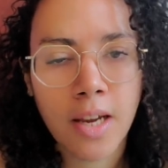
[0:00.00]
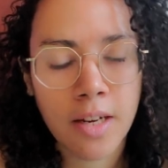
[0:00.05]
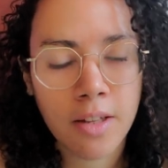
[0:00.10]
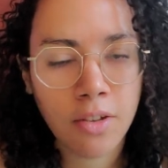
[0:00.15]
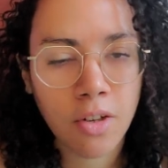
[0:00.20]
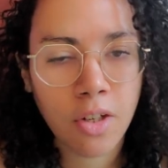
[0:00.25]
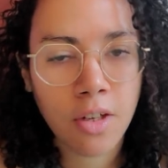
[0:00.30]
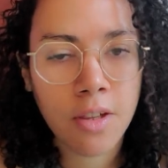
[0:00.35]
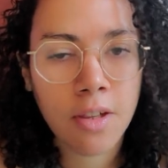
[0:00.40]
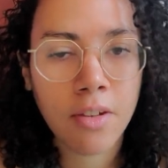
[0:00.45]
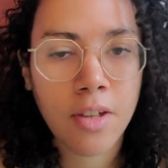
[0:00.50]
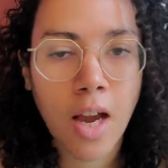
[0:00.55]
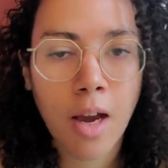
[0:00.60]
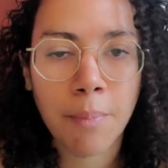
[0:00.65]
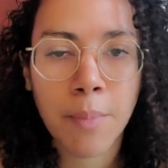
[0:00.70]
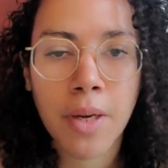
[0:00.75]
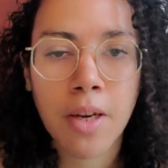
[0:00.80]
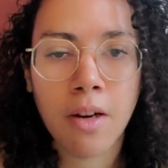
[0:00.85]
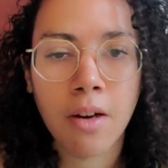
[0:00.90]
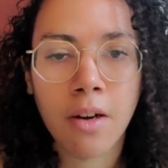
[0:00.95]
and it's going to
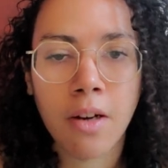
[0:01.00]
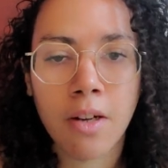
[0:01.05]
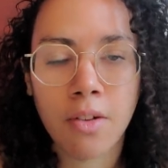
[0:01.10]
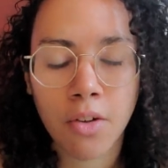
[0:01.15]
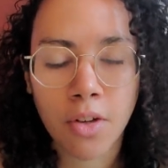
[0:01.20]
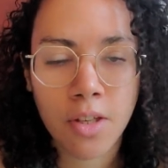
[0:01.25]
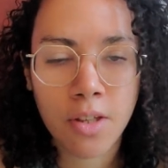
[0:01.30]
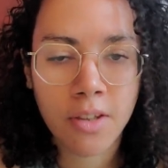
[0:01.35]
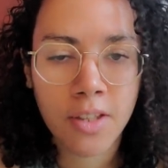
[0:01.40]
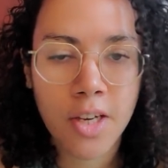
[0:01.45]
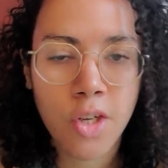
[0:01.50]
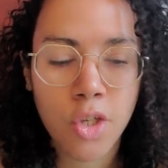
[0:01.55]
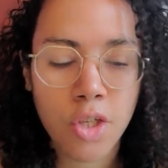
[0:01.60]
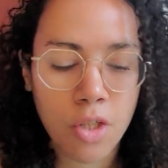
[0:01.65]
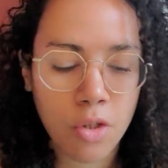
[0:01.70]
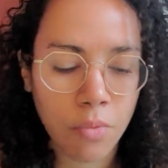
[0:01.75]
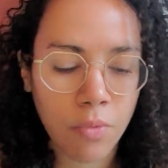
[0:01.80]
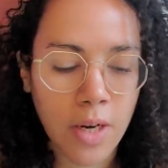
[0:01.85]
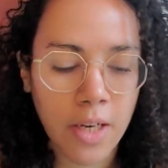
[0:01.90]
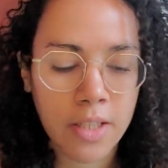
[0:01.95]
stop here and it's going to station
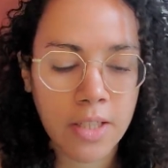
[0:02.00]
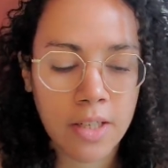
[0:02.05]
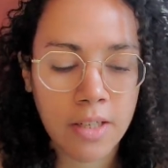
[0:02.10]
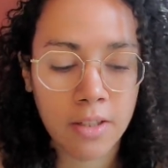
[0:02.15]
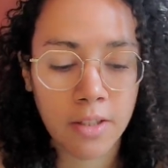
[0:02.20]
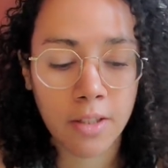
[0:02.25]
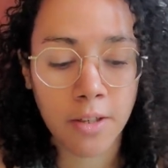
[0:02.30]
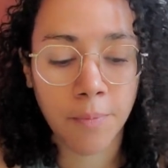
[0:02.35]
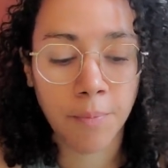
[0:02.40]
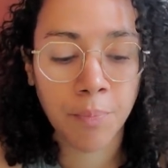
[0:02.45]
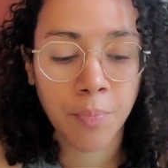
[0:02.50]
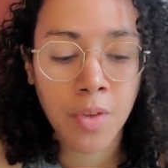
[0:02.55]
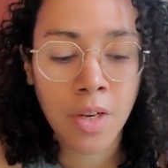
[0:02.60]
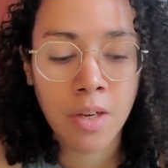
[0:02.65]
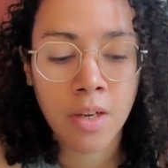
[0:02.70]
direct here,